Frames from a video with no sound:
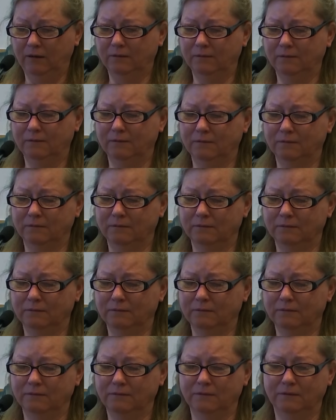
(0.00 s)
nor had
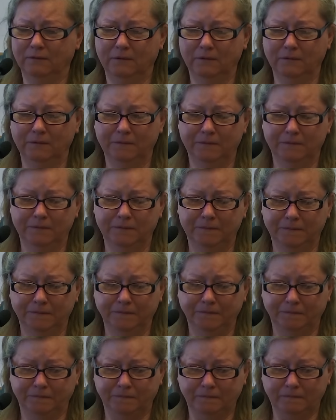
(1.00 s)
she admitted any
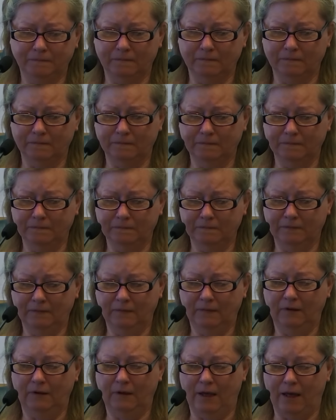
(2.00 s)
responsibility
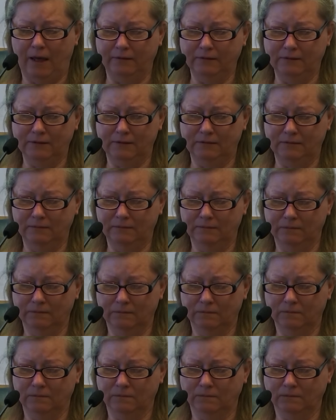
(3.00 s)
at that time.
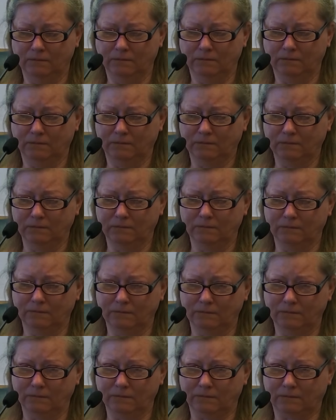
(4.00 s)
They
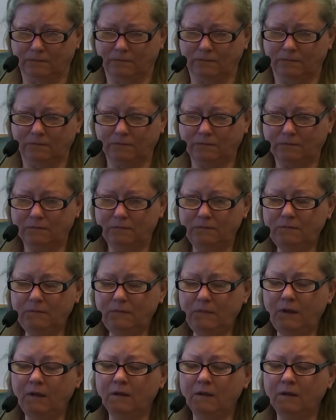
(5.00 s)
asked you questions.